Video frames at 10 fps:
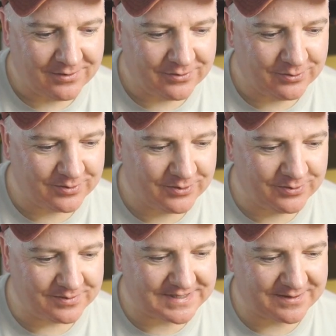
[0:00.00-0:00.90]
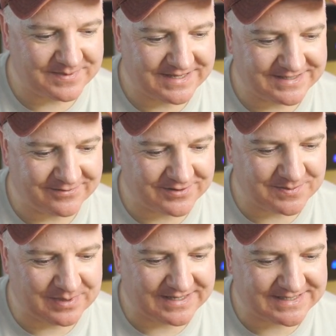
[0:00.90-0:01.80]
cool cool adam says i've got
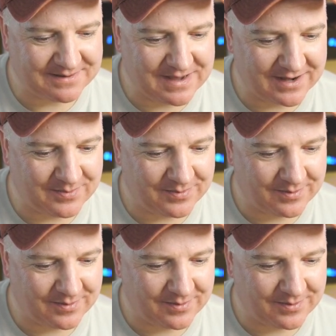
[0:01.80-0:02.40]
some plastic mech